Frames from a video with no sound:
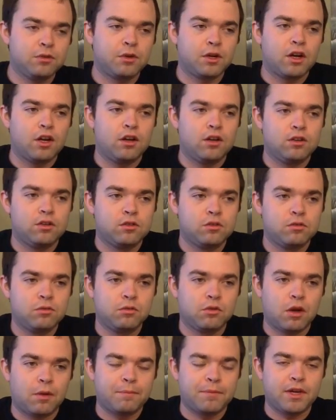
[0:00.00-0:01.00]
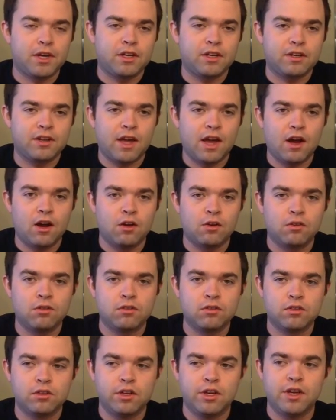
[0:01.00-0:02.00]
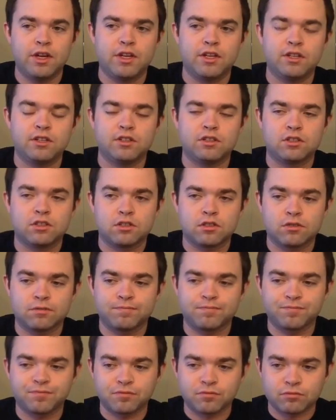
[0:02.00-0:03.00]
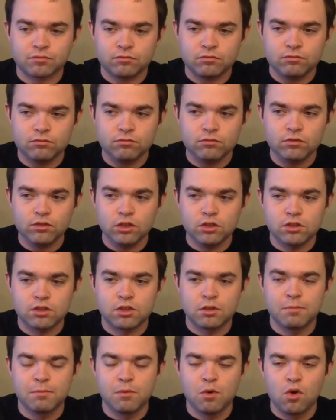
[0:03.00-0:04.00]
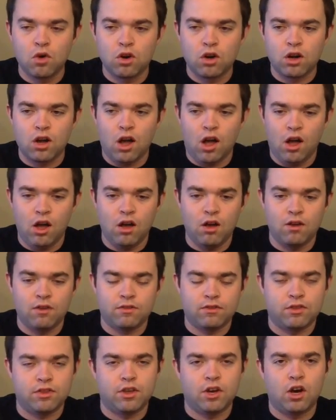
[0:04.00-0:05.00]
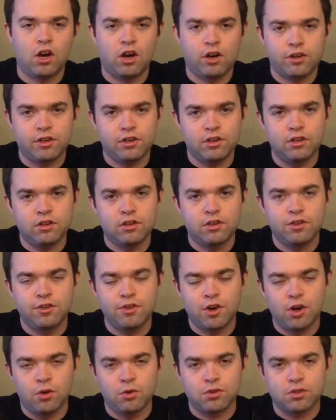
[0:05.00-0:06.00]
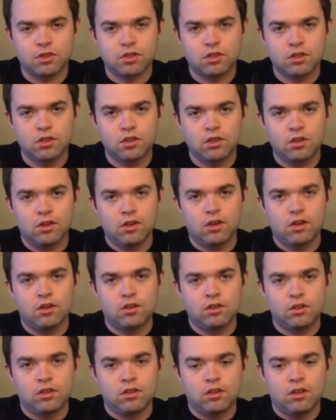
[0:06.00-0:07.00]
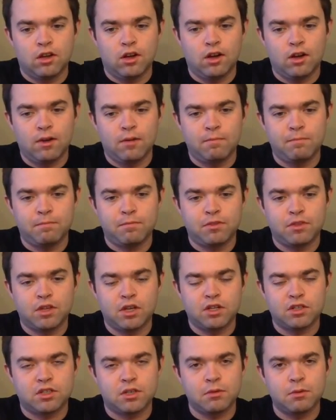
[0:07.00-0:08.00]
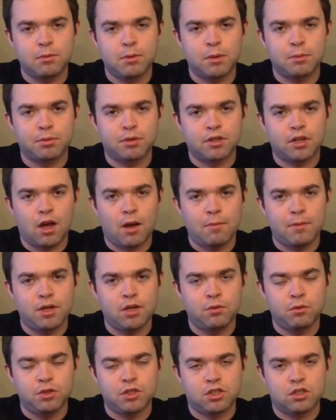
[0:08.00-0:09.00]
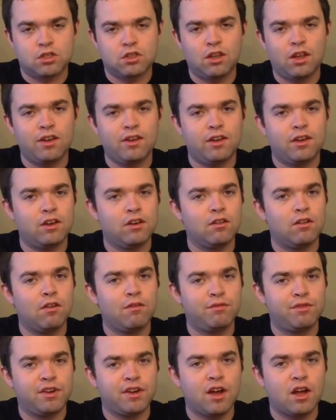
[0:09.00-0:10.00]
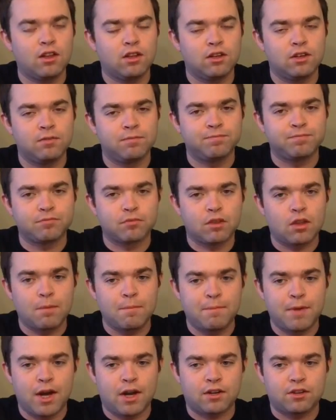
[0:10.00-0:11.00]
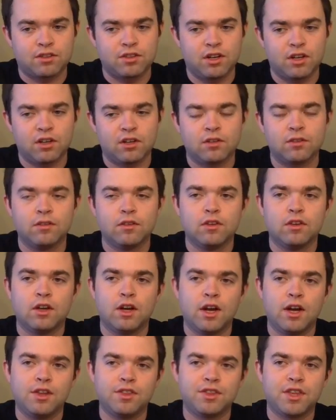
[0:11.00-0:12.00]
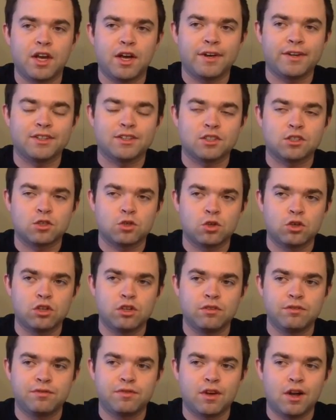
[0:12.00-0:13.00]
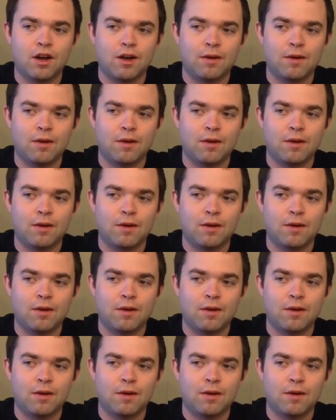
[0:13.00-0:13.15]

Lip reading: what I'm getting now is some more the honey notes that seem to be predominant, with a slight hint of vanilla back there, and then sort of